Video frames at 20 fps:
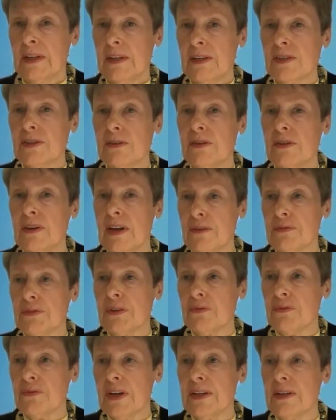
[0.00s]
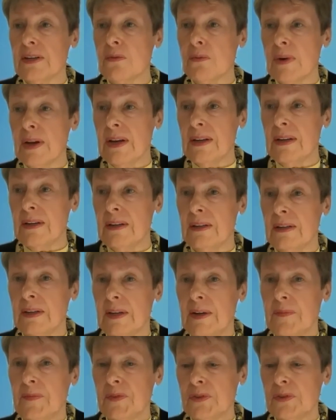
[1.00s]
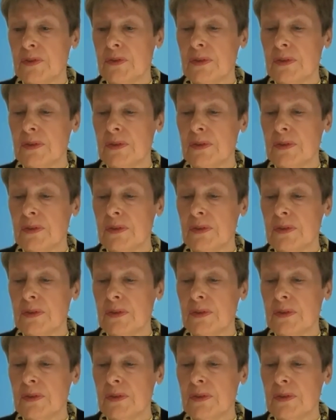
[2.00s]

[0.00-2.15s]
So you have to find a way to